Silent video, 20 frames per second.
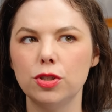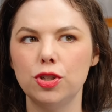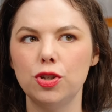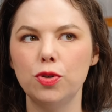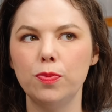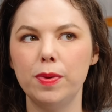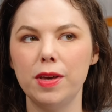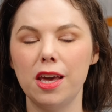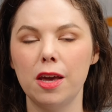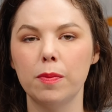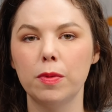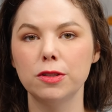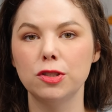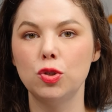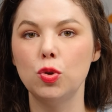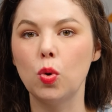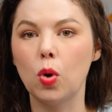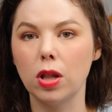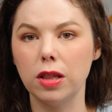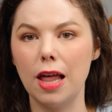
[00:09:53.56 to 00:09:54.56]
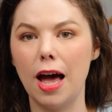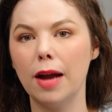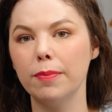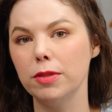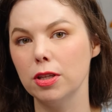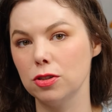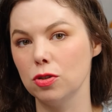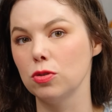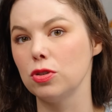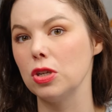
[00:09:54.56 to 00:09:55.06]
to be able to climb
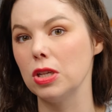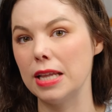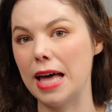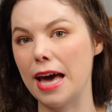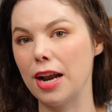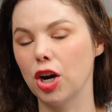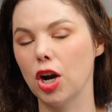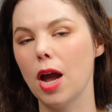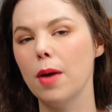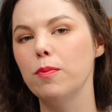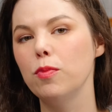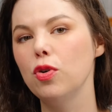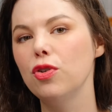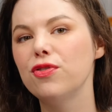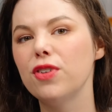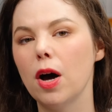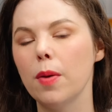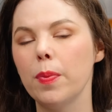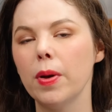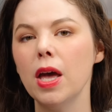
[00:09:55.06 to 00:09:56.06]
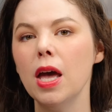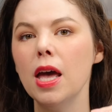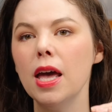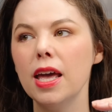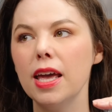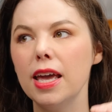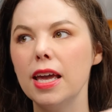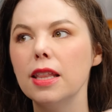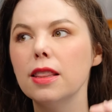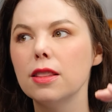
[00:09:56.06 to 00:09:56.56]
the social ladder and move up
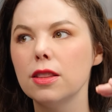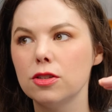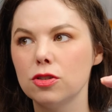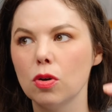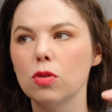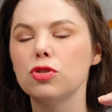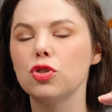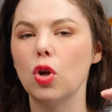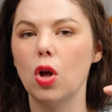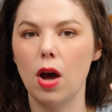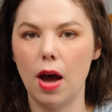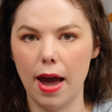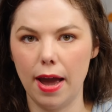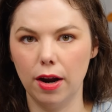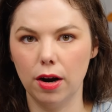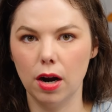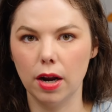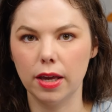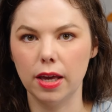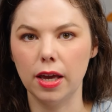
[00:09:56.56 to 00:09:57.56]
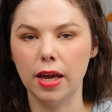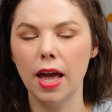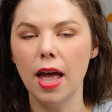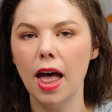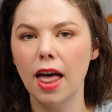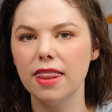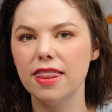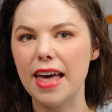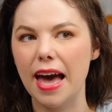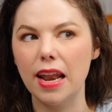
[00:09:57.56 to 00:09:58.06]
in social hierarchy
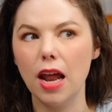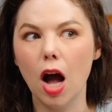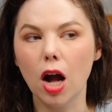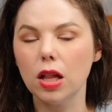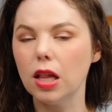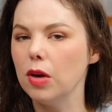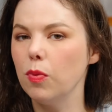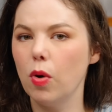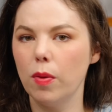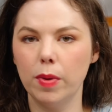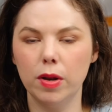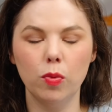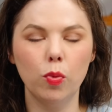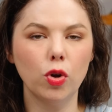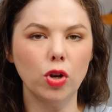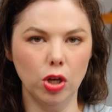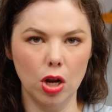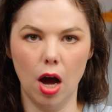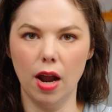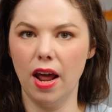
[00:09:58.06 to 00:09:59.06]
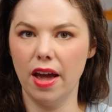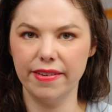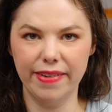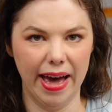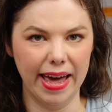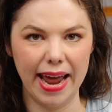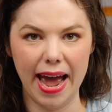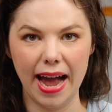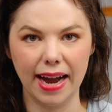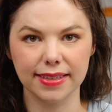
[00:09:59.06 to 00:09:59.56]
that ugly women would not have
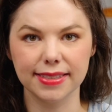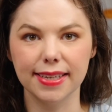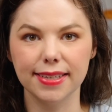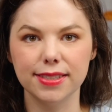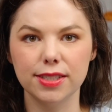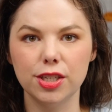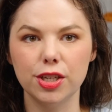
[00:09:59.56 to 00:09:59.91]
had access